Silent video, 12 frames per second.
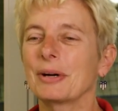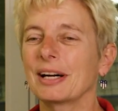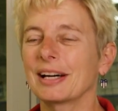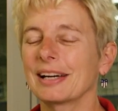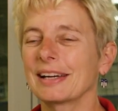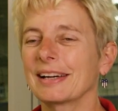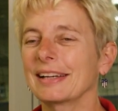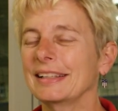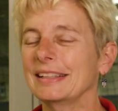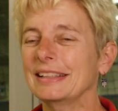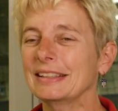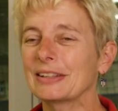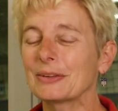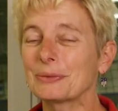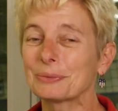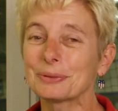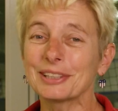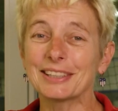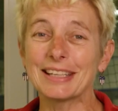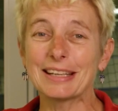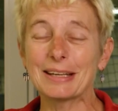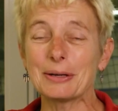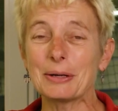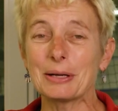But, you know, really,